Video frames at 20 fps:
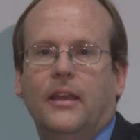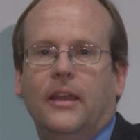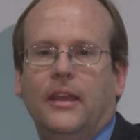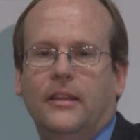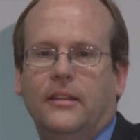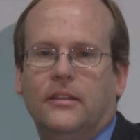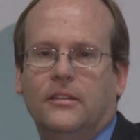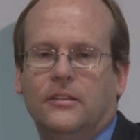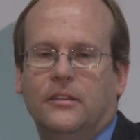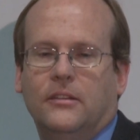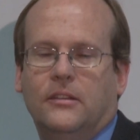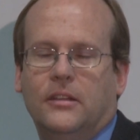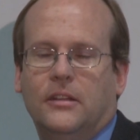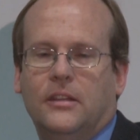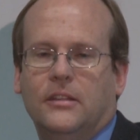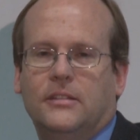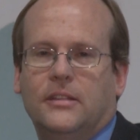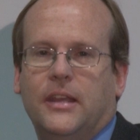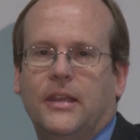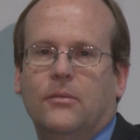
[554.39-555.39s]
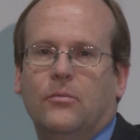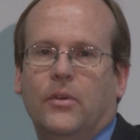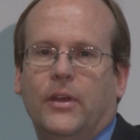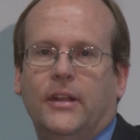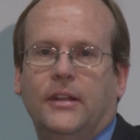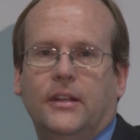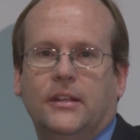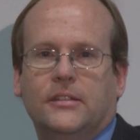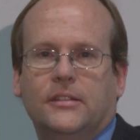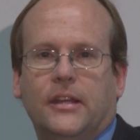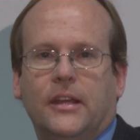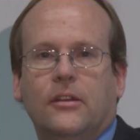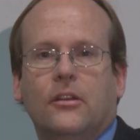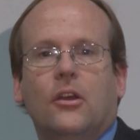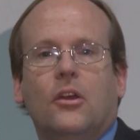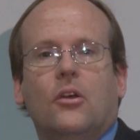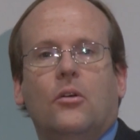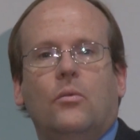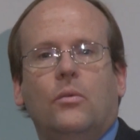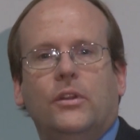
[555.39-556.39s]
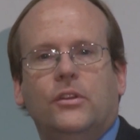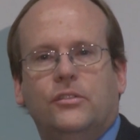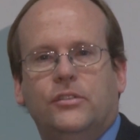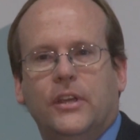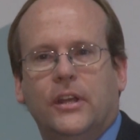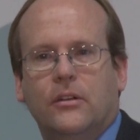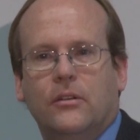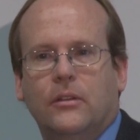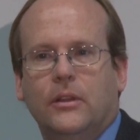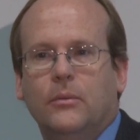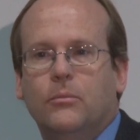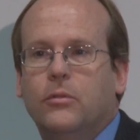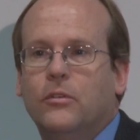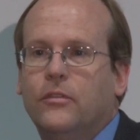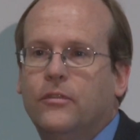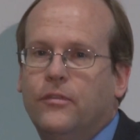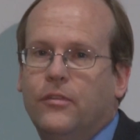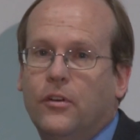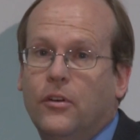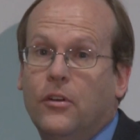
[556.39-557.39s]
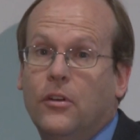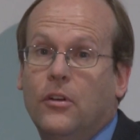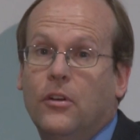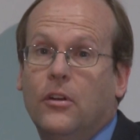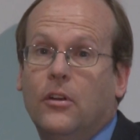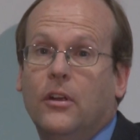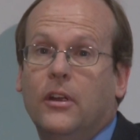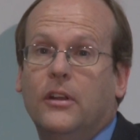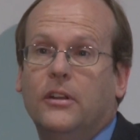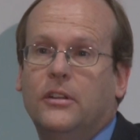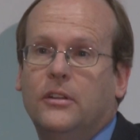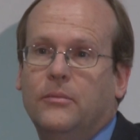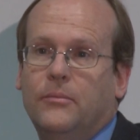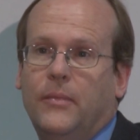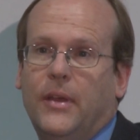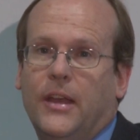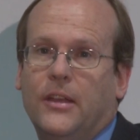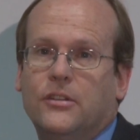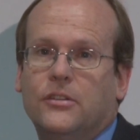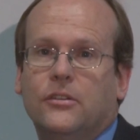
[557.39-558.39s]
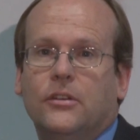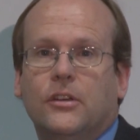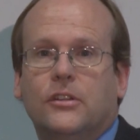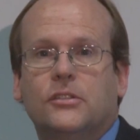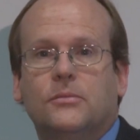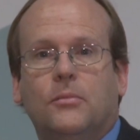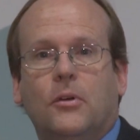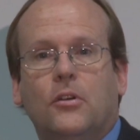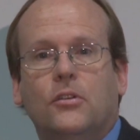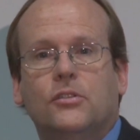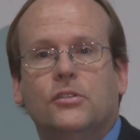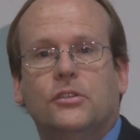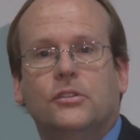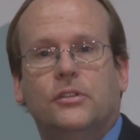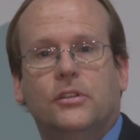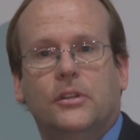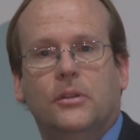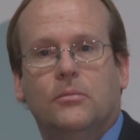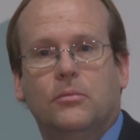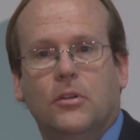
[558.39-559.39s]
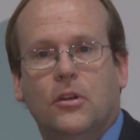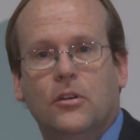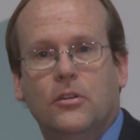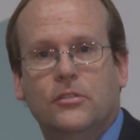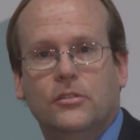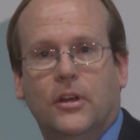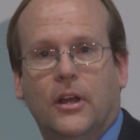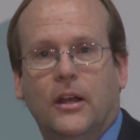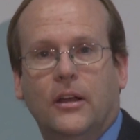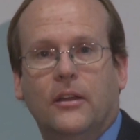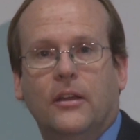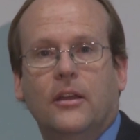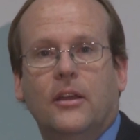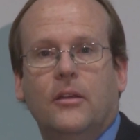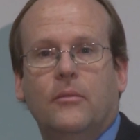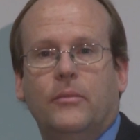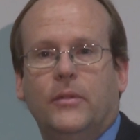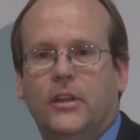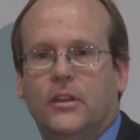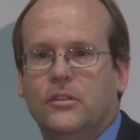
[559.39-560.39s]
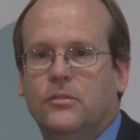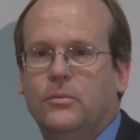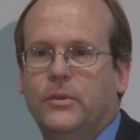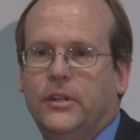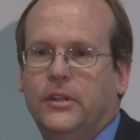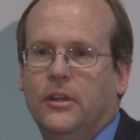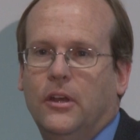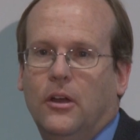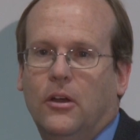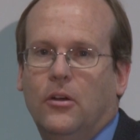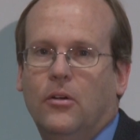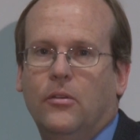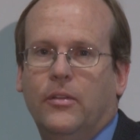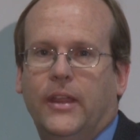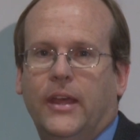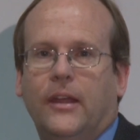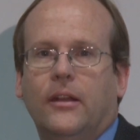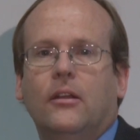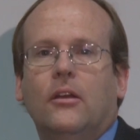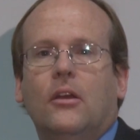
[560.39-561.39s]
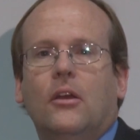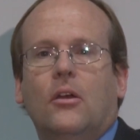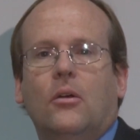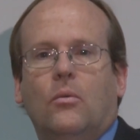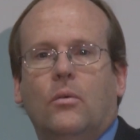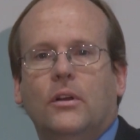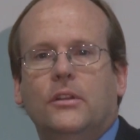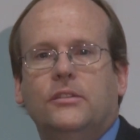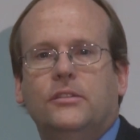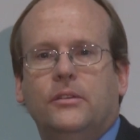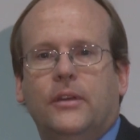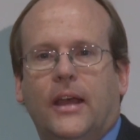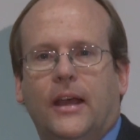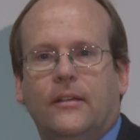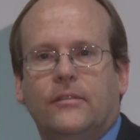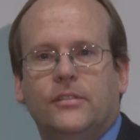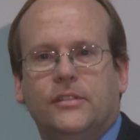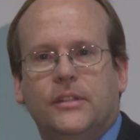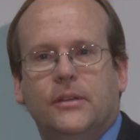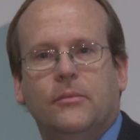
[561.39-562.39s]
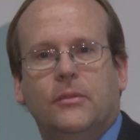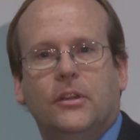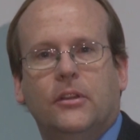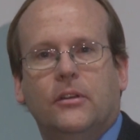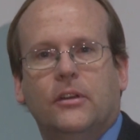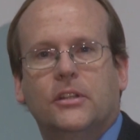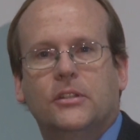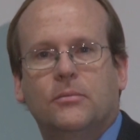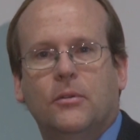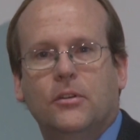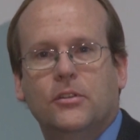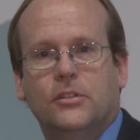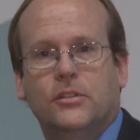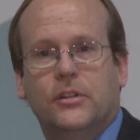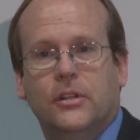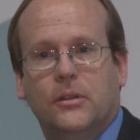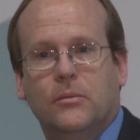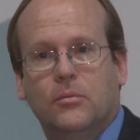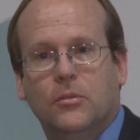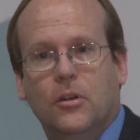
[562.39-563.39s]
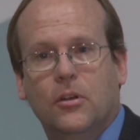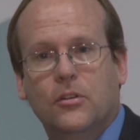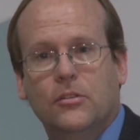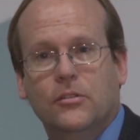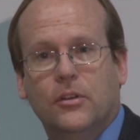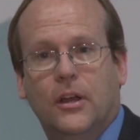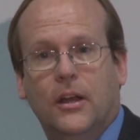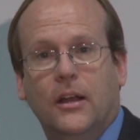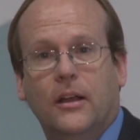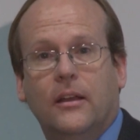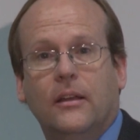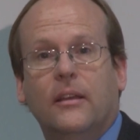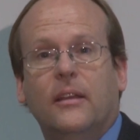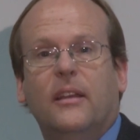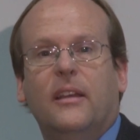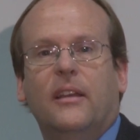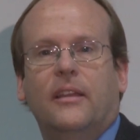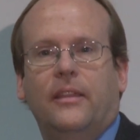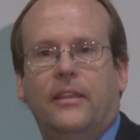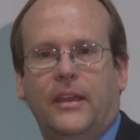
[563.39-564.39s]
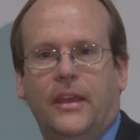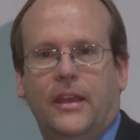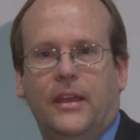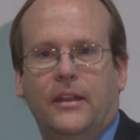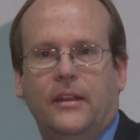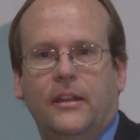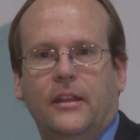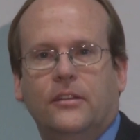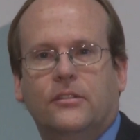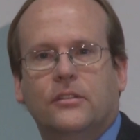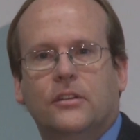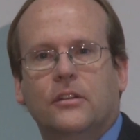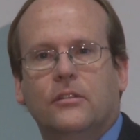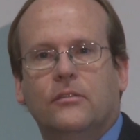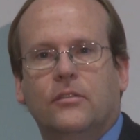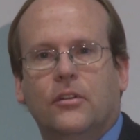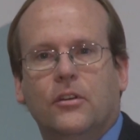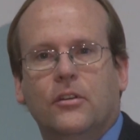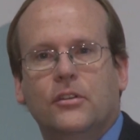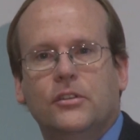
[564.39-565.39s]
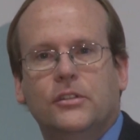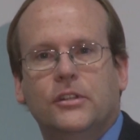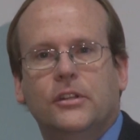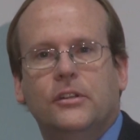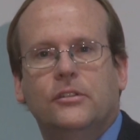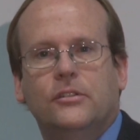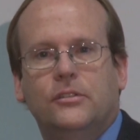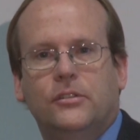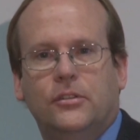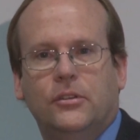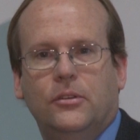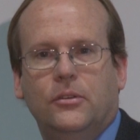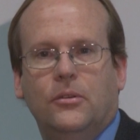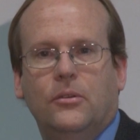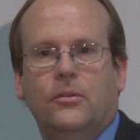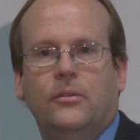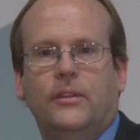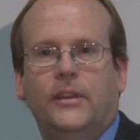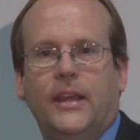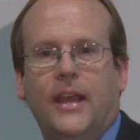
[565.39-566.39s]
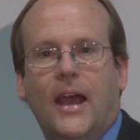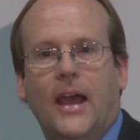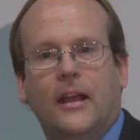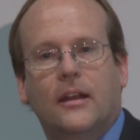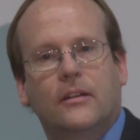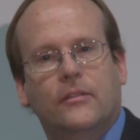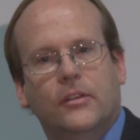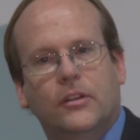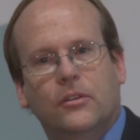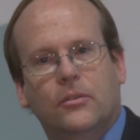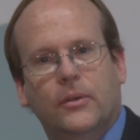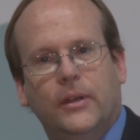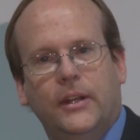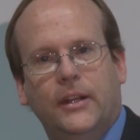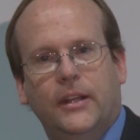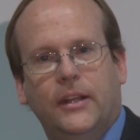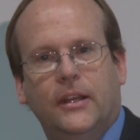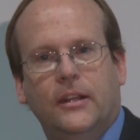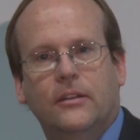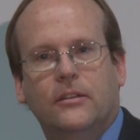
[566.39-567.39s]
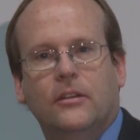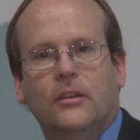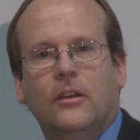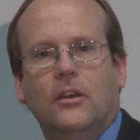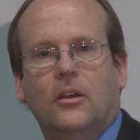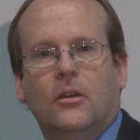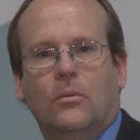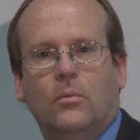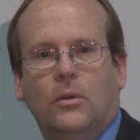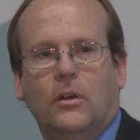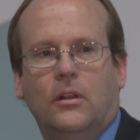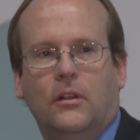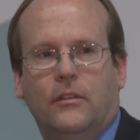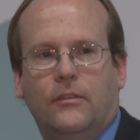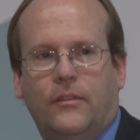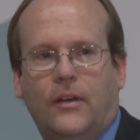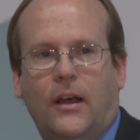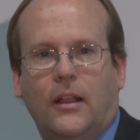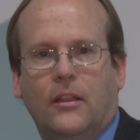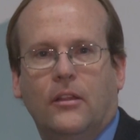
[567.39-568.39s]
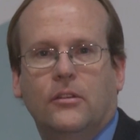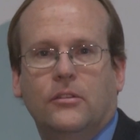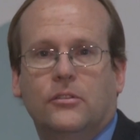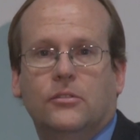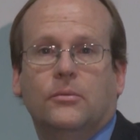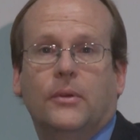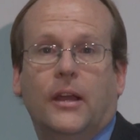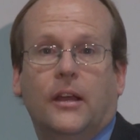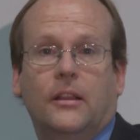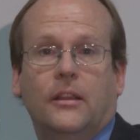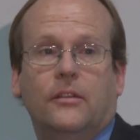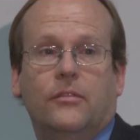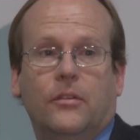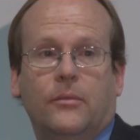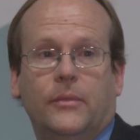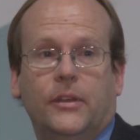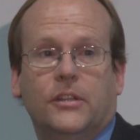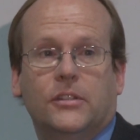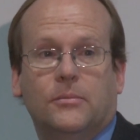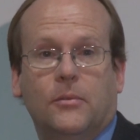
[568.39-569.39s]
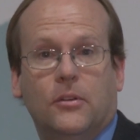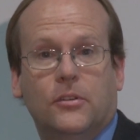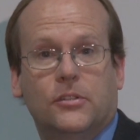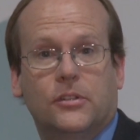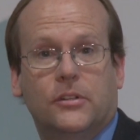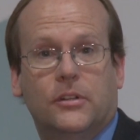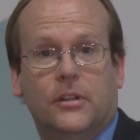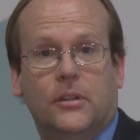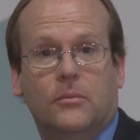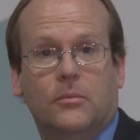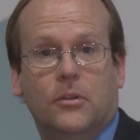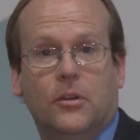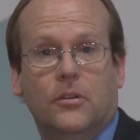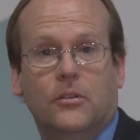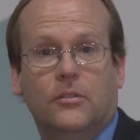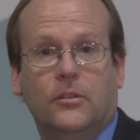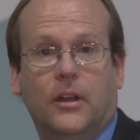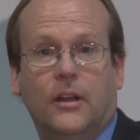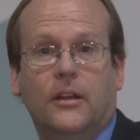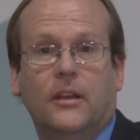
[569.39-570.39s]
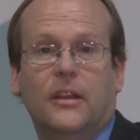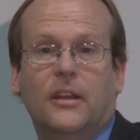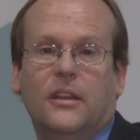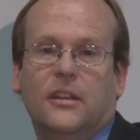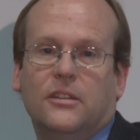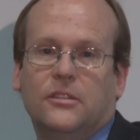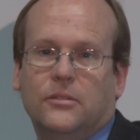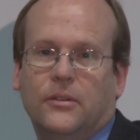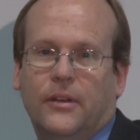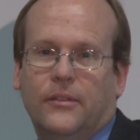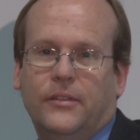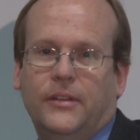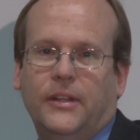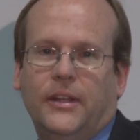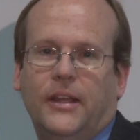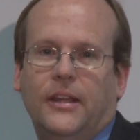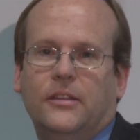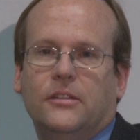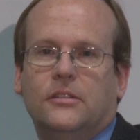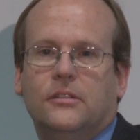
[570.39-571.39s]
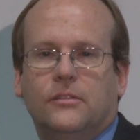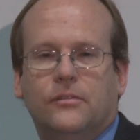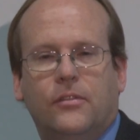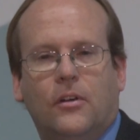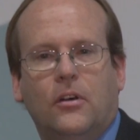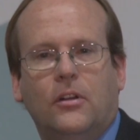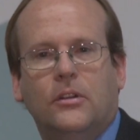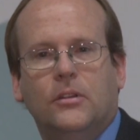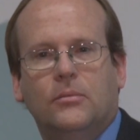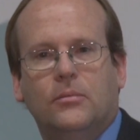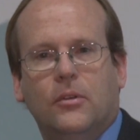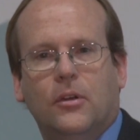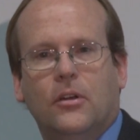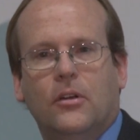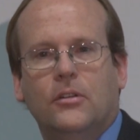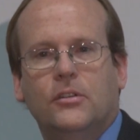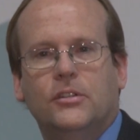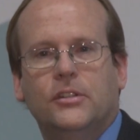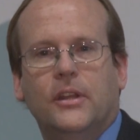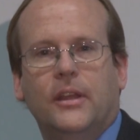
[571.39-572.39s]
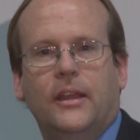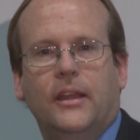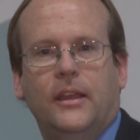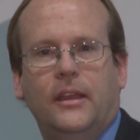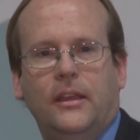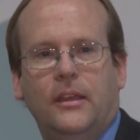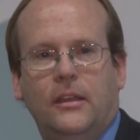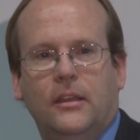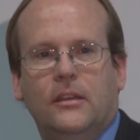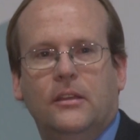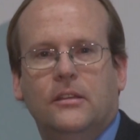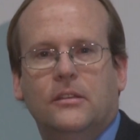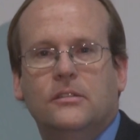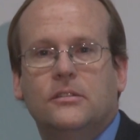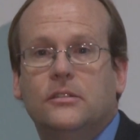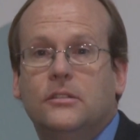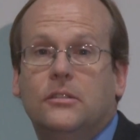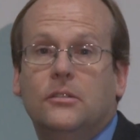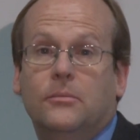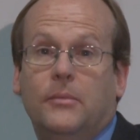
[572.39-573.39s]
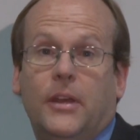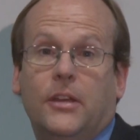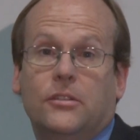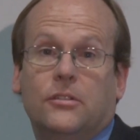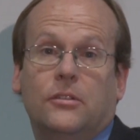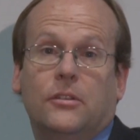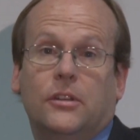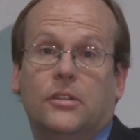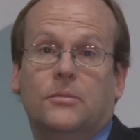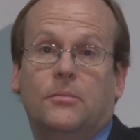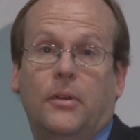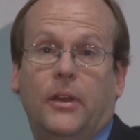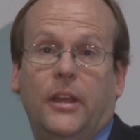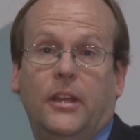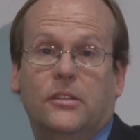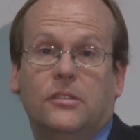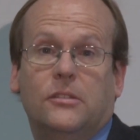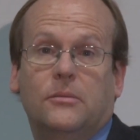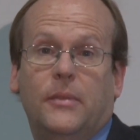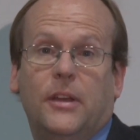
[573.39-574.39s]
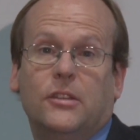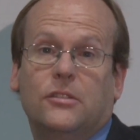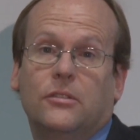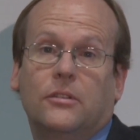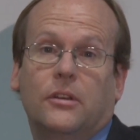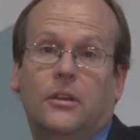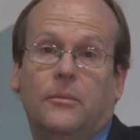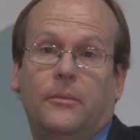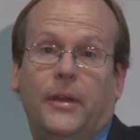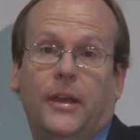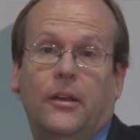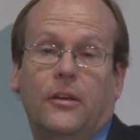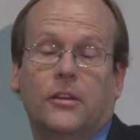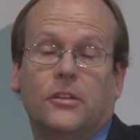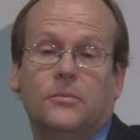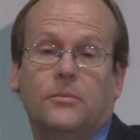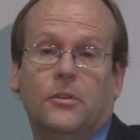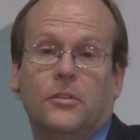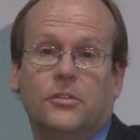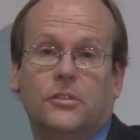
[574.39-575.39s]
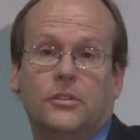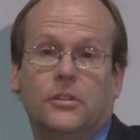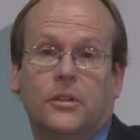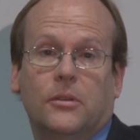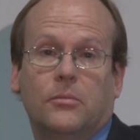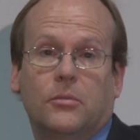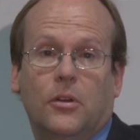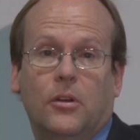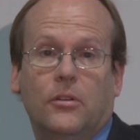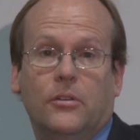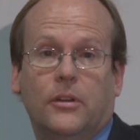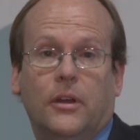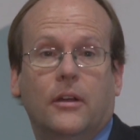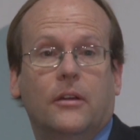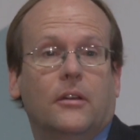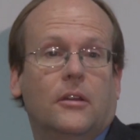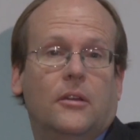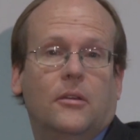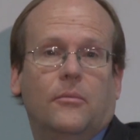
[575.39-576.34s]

in the, to the same rate and extent, we generally prefer to measure exposure to the prodrug because we know that once you have similar exposure to the prodrug, then its conversion to the active ingredient will follow directly from the exposure to the prodrug. So FDA's default approach is to measure is to measure and compare exposure to the prodrug.